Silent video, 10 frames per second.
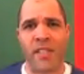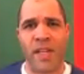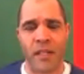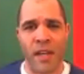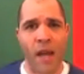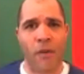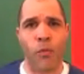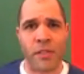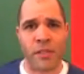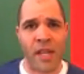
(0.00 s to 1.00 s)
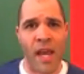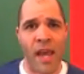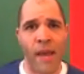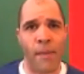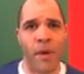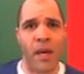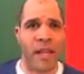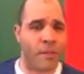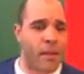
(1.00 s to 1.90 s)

what to not waste their time on.